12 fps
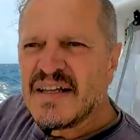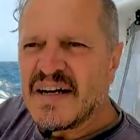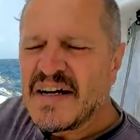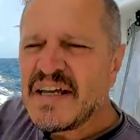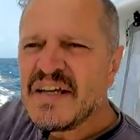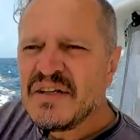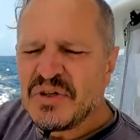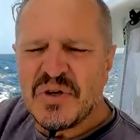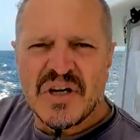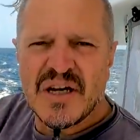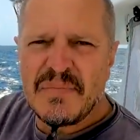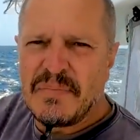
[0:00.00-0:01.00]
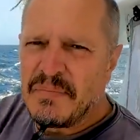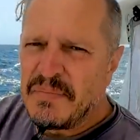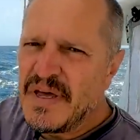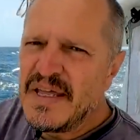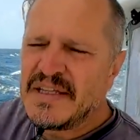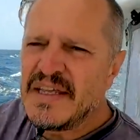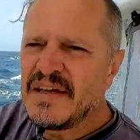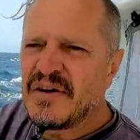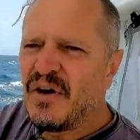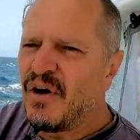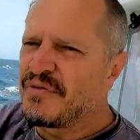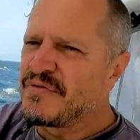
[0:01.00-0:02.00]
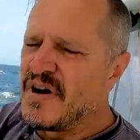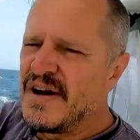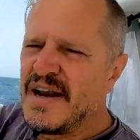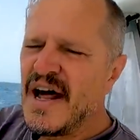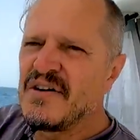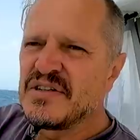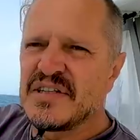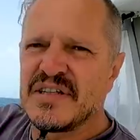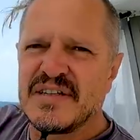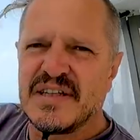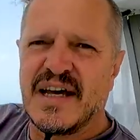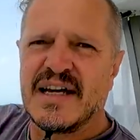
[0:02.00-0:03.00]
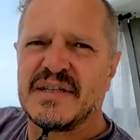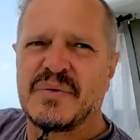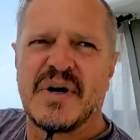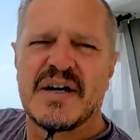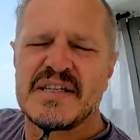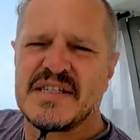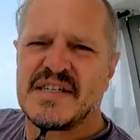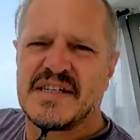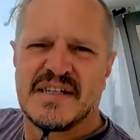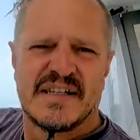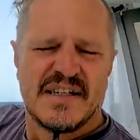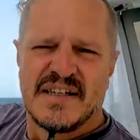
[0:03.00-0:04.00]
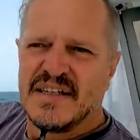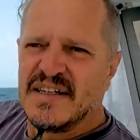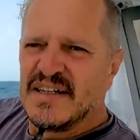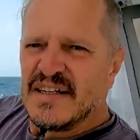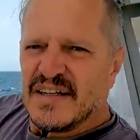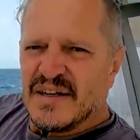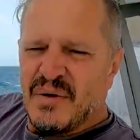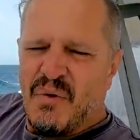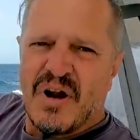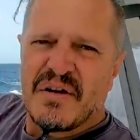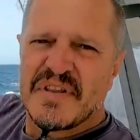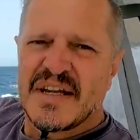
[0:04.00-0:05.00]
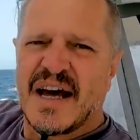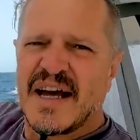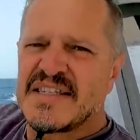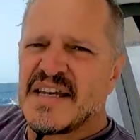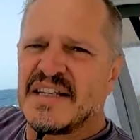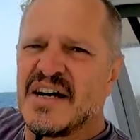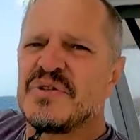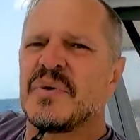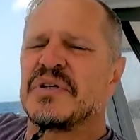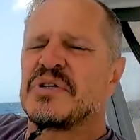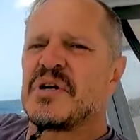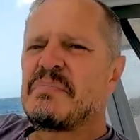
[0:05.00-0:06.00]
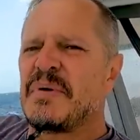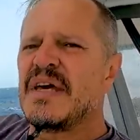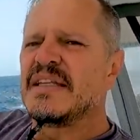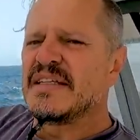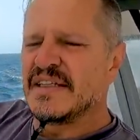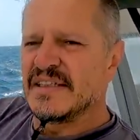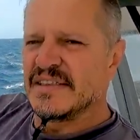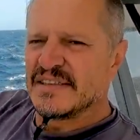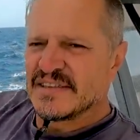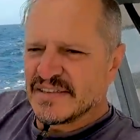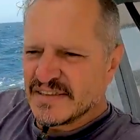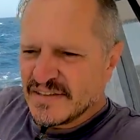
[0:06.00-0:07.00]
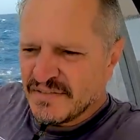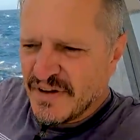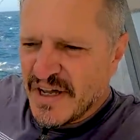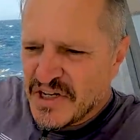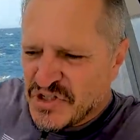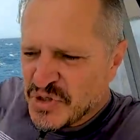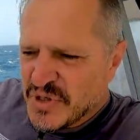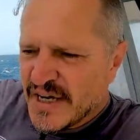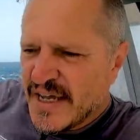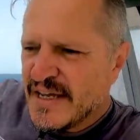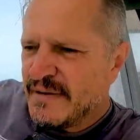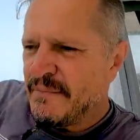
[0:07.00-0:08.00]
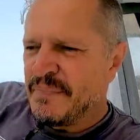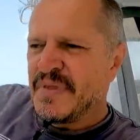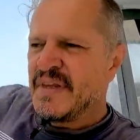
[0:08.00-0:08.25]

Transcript: the rigging took a beating of note. That was one of the nights I don't want to repeat very soon again.